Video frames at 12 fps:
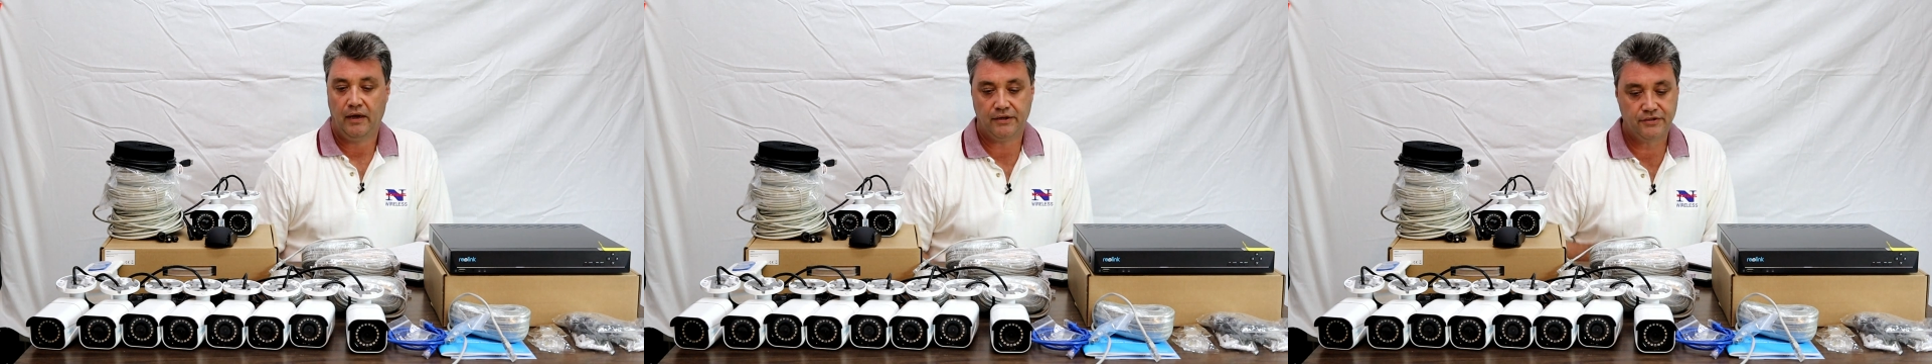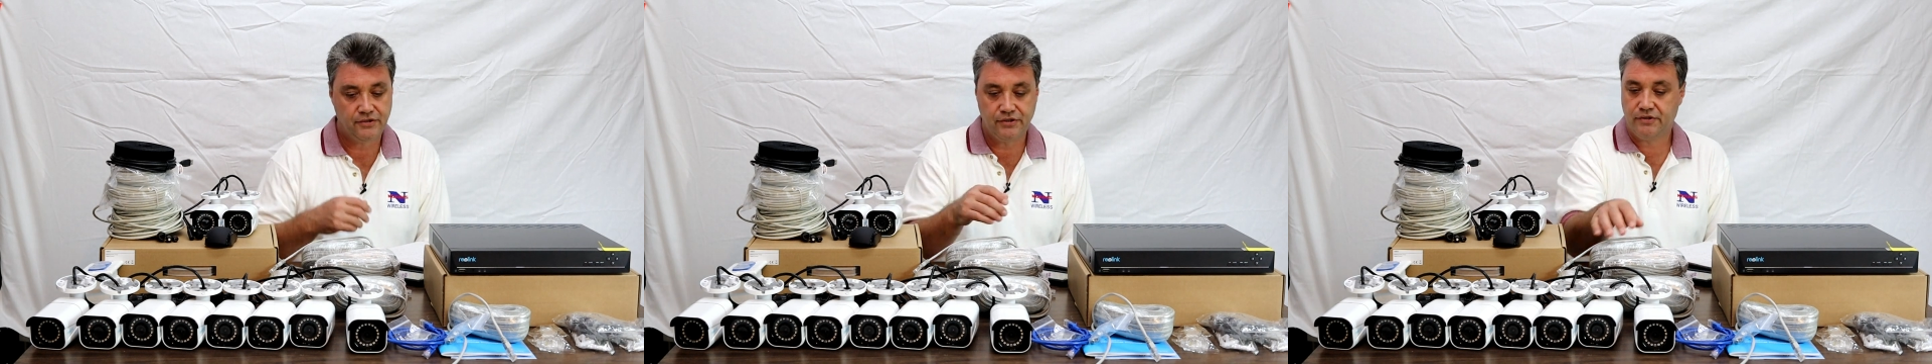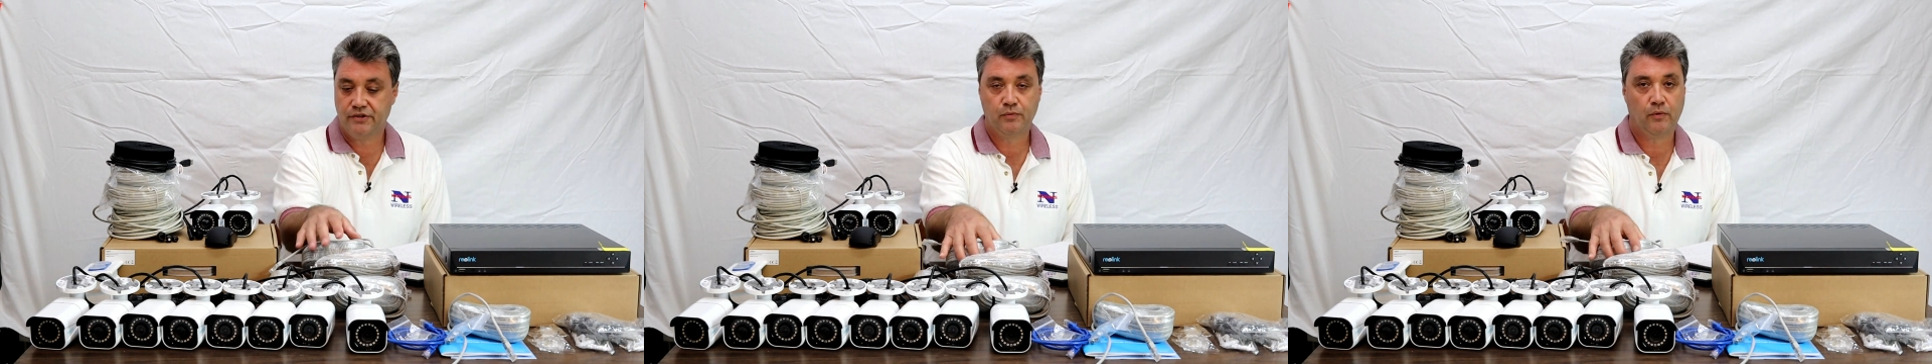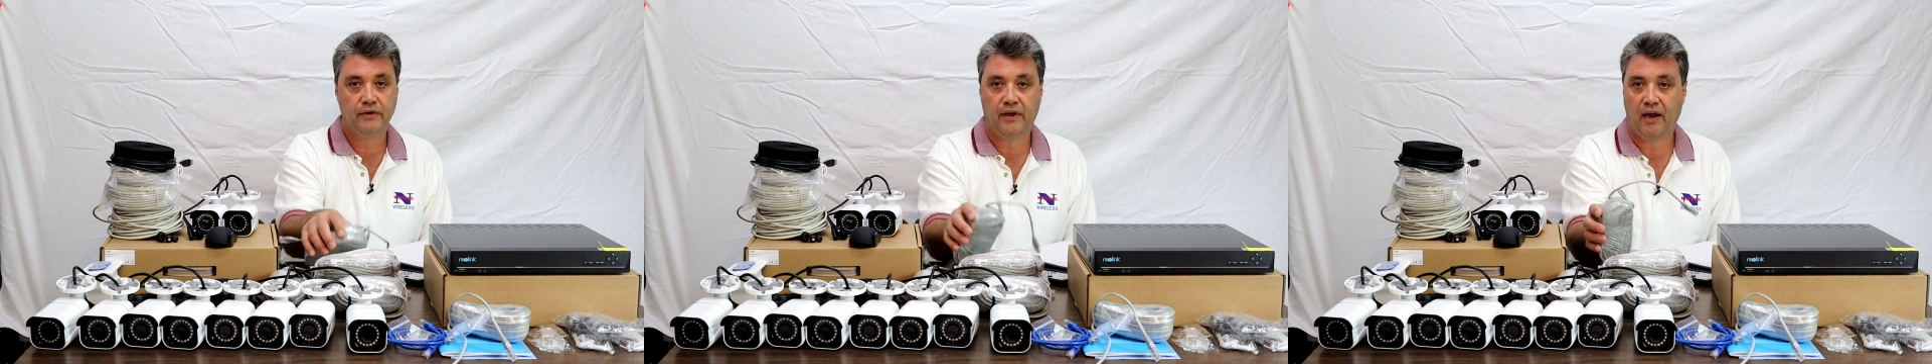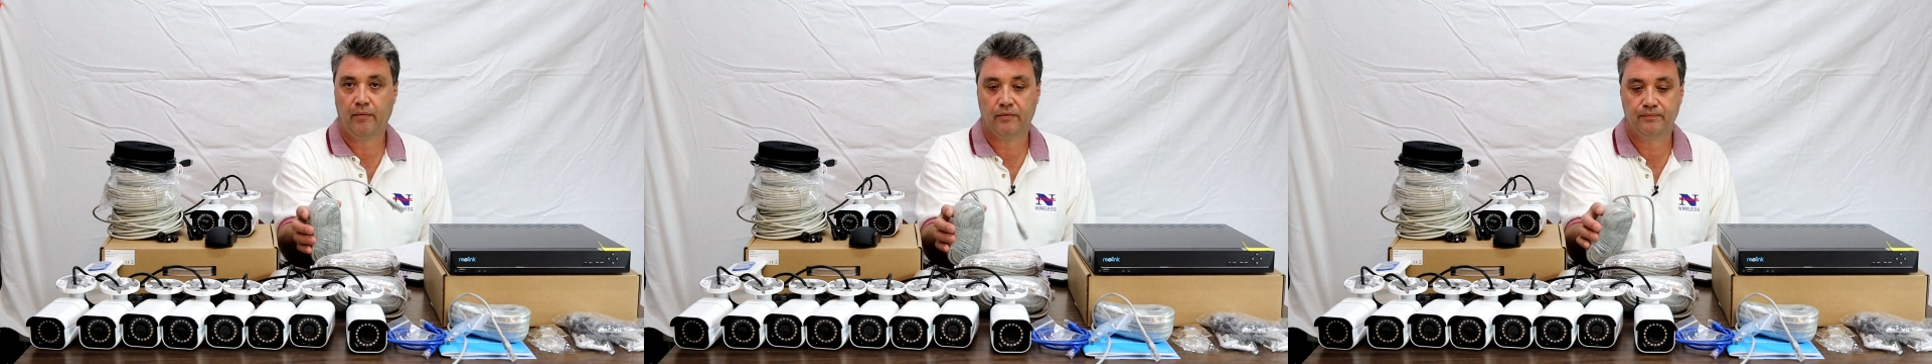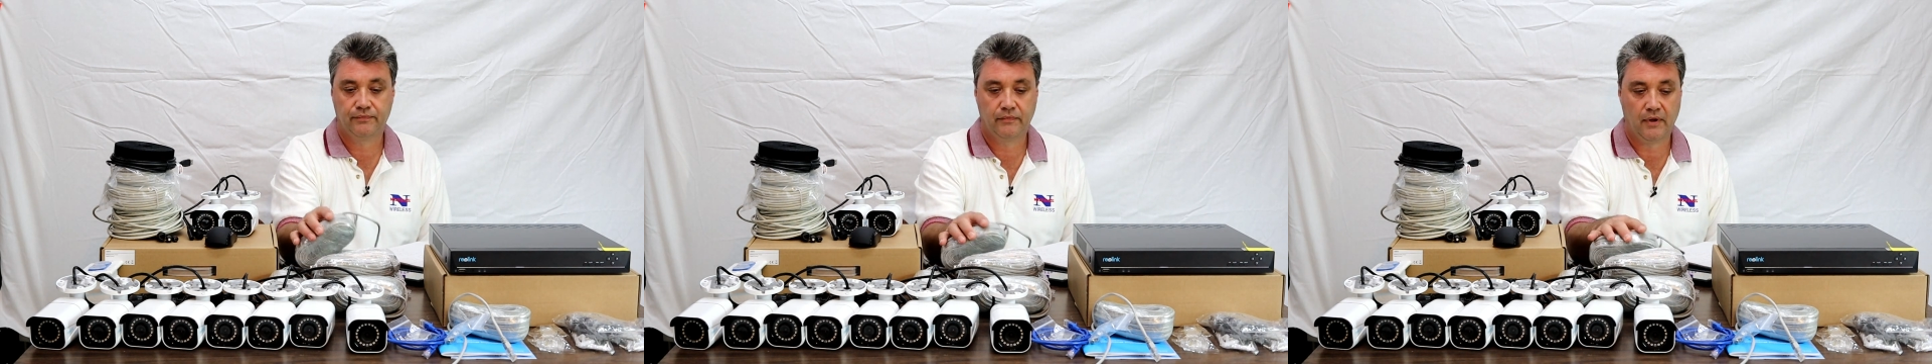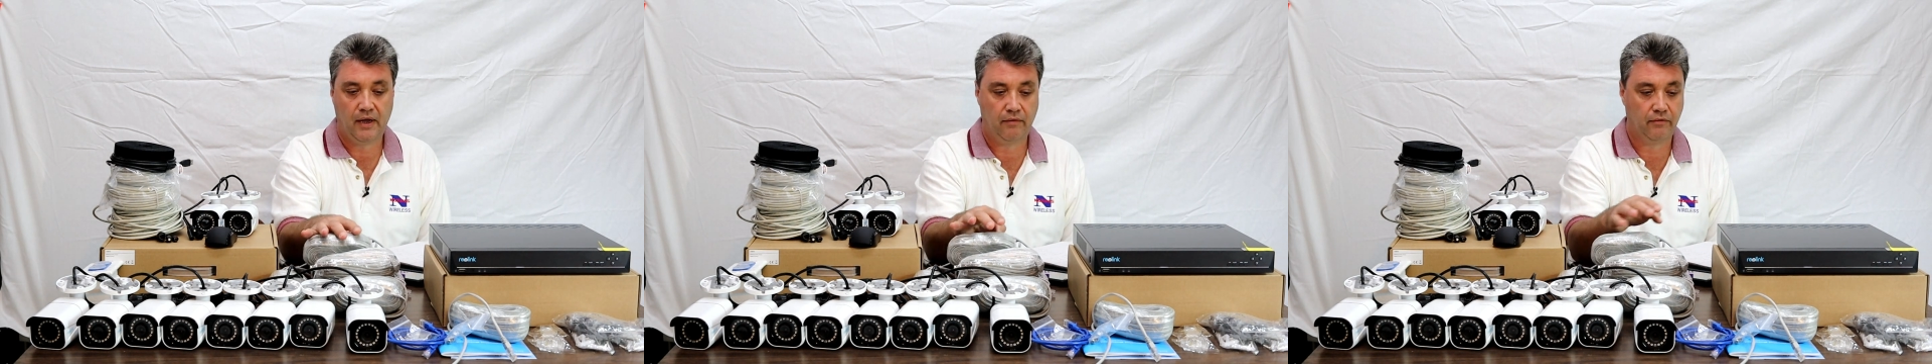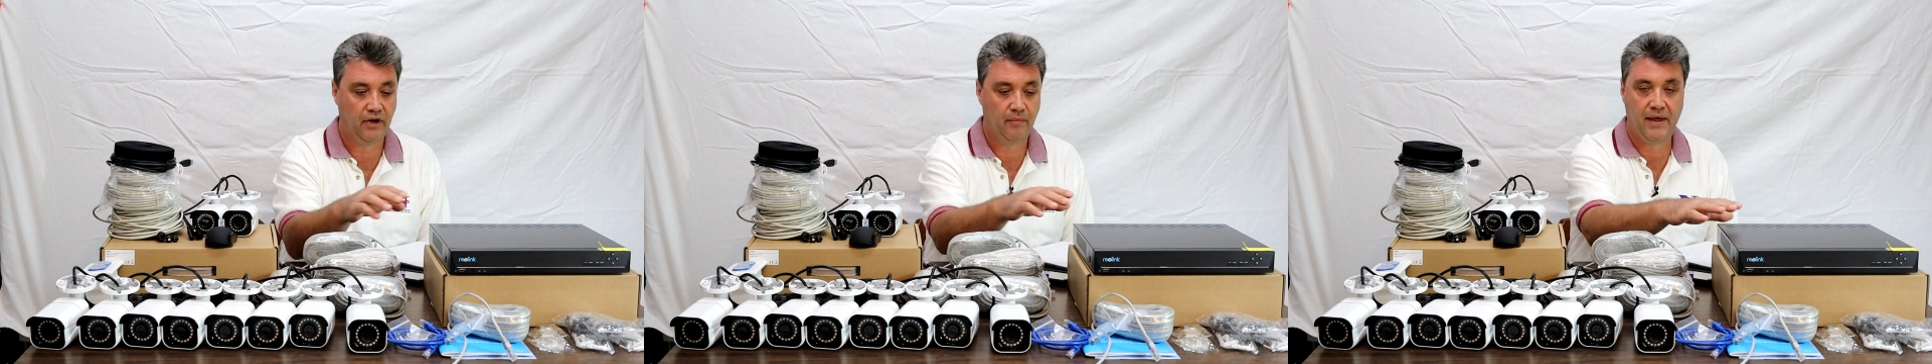It's just this one cable.
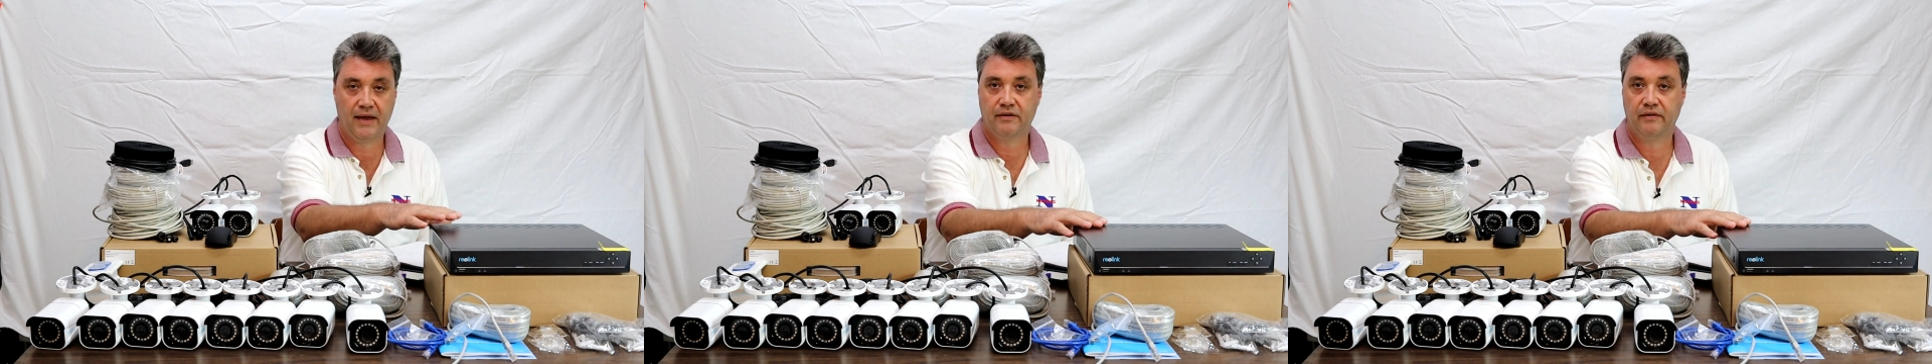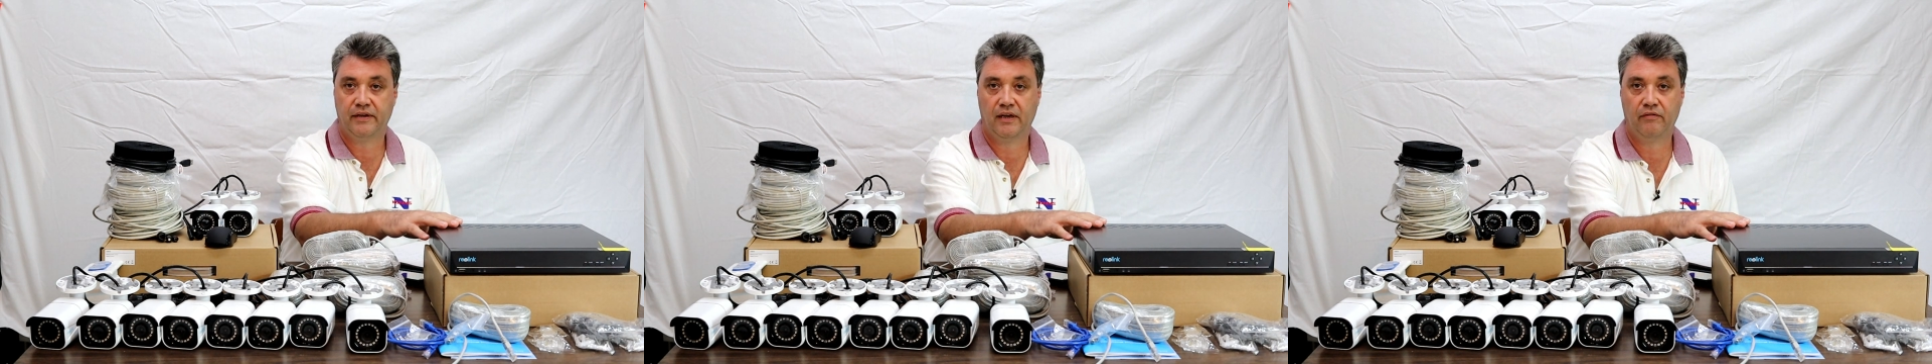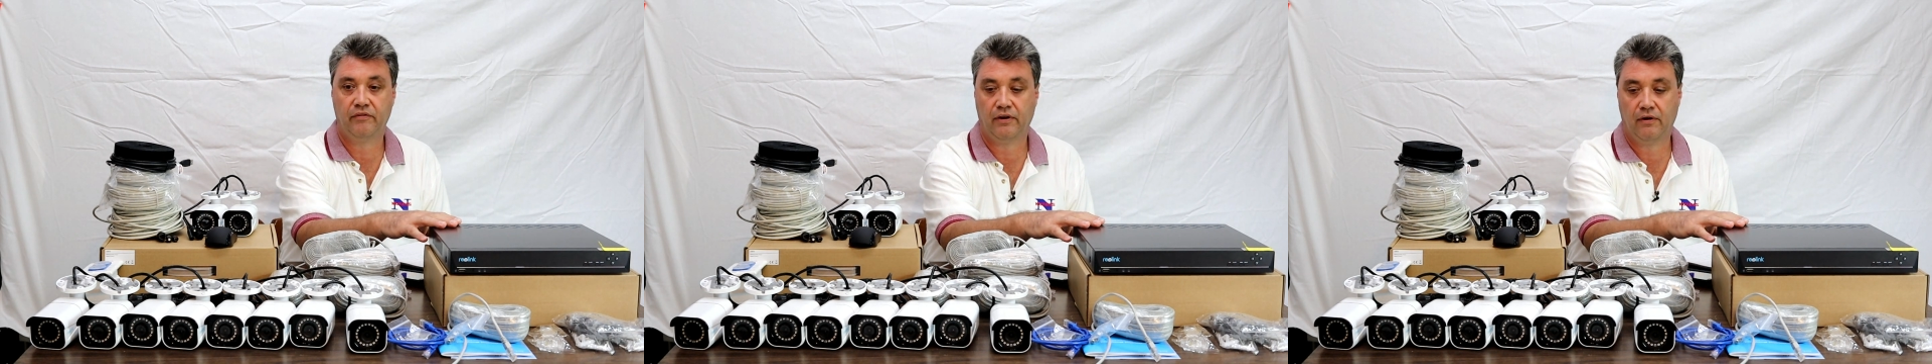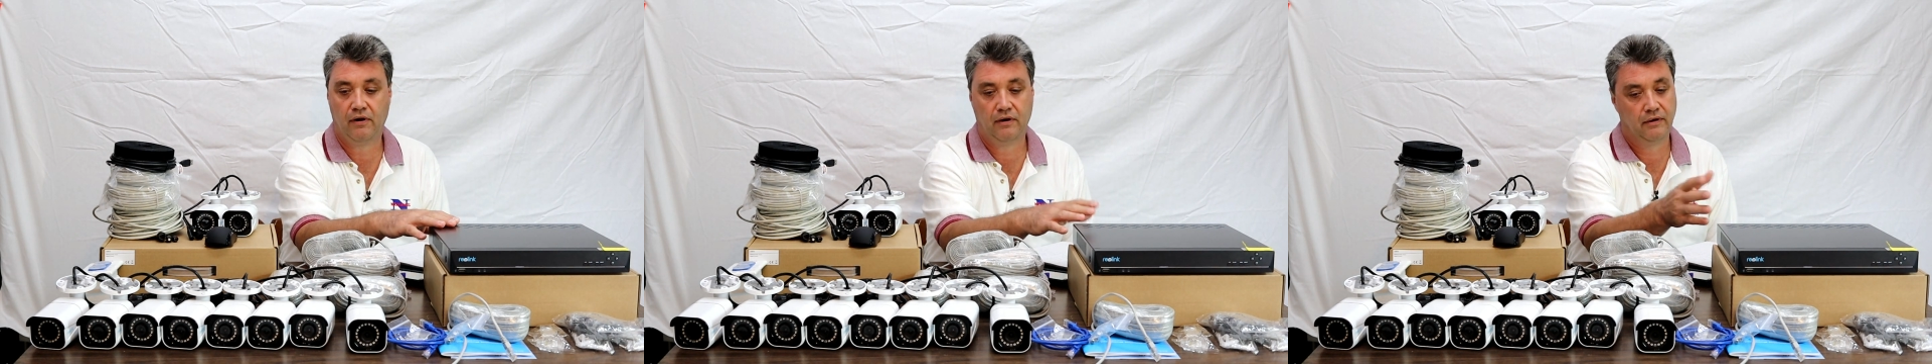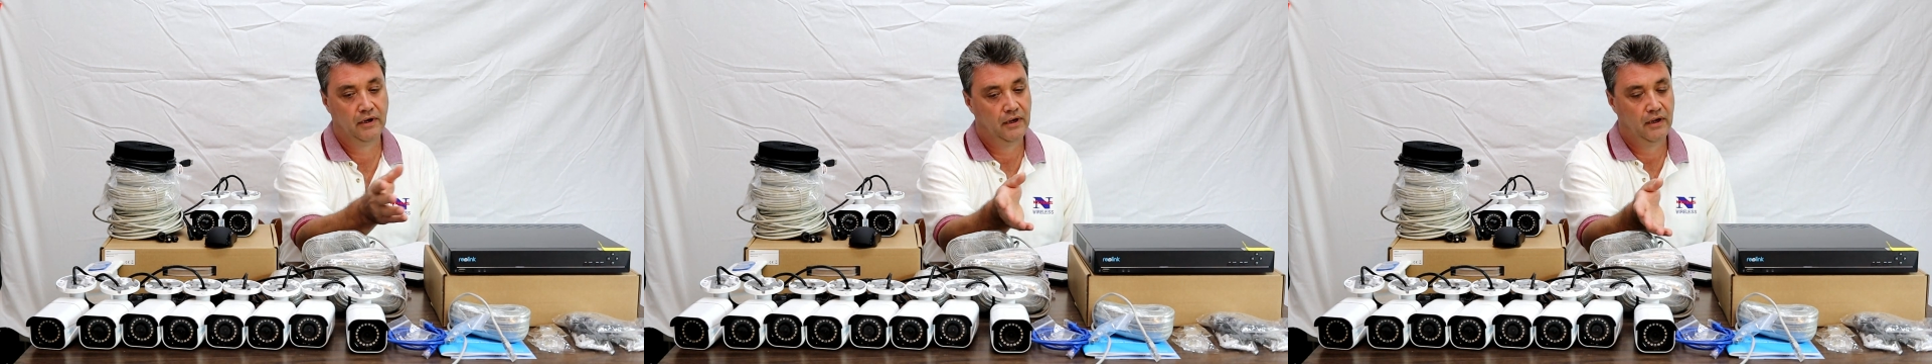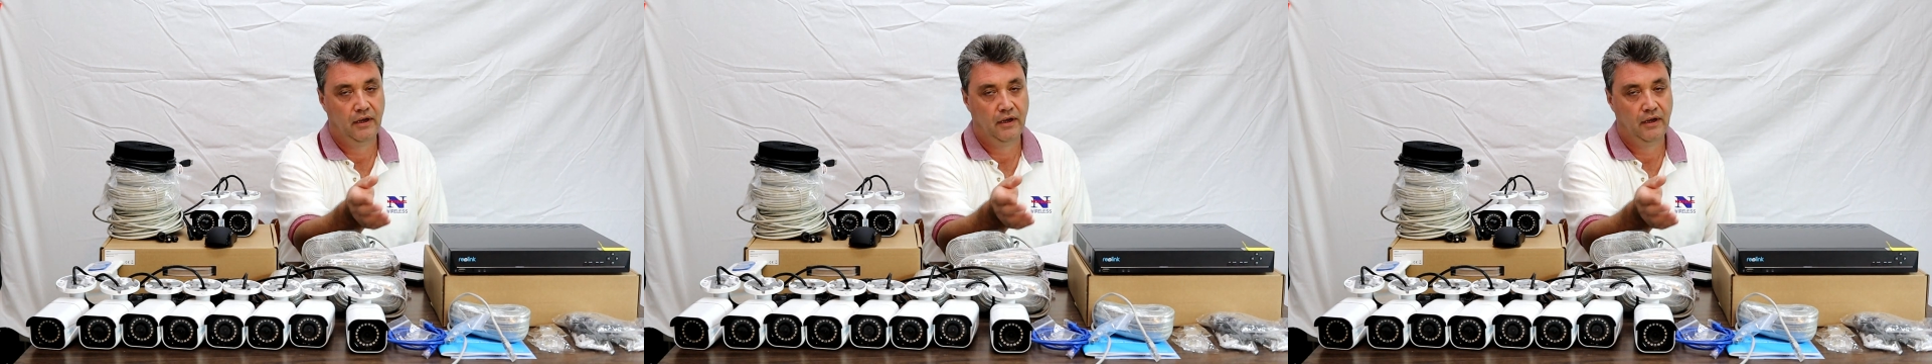And run it back to the NVR.